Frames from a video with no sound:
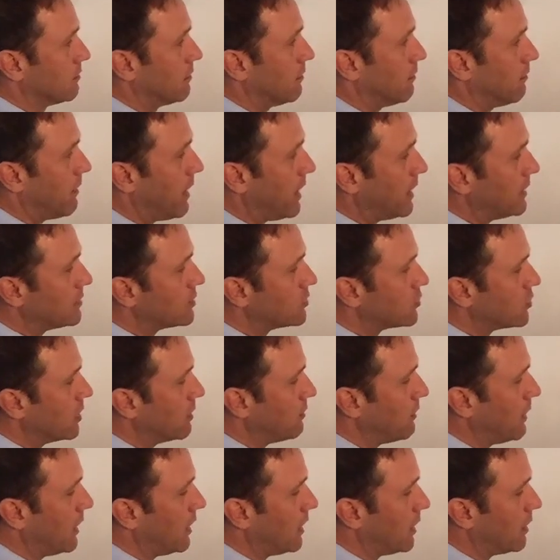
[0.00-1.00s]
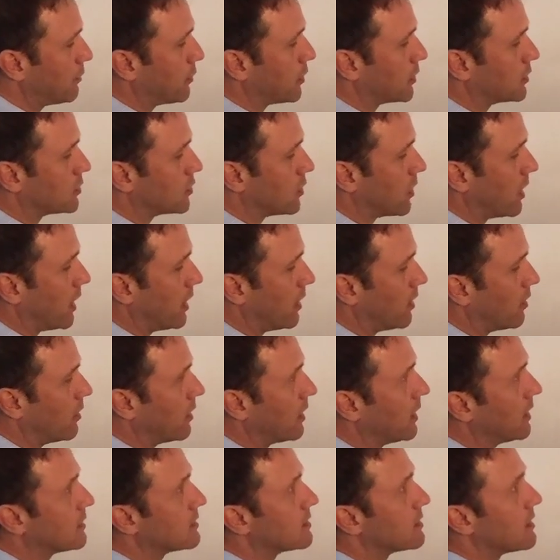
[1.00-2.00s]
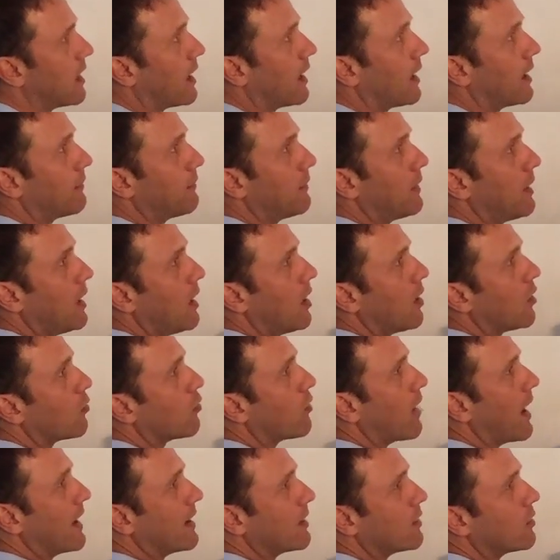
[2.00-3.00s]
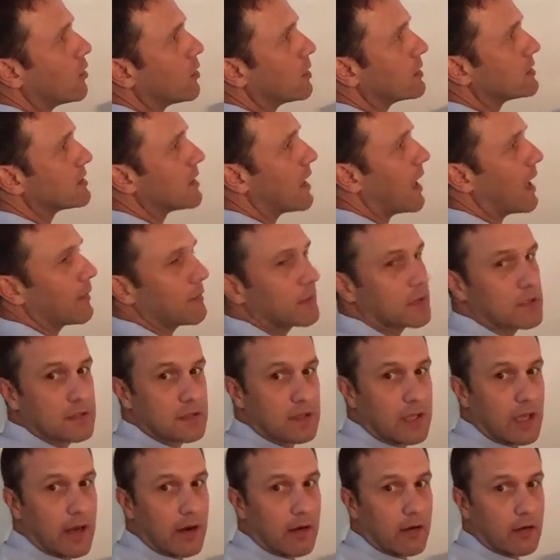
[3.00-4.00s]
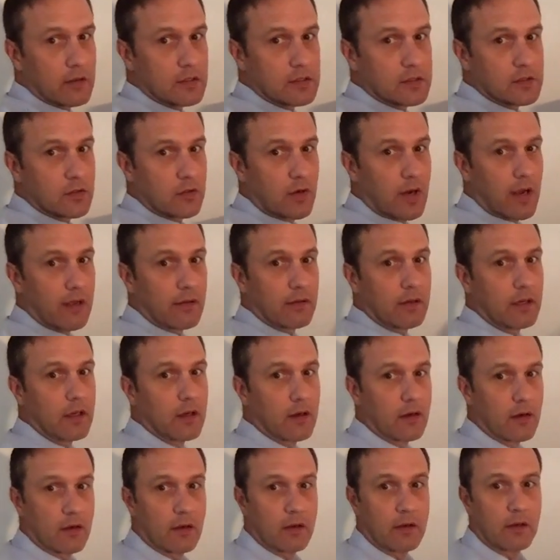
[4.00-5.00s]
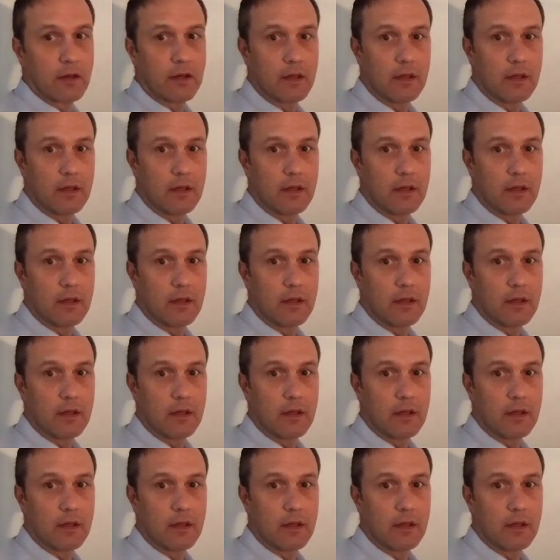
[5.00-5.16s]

Mainstream media portrayal Islam, radical Islamist terrorists are out here.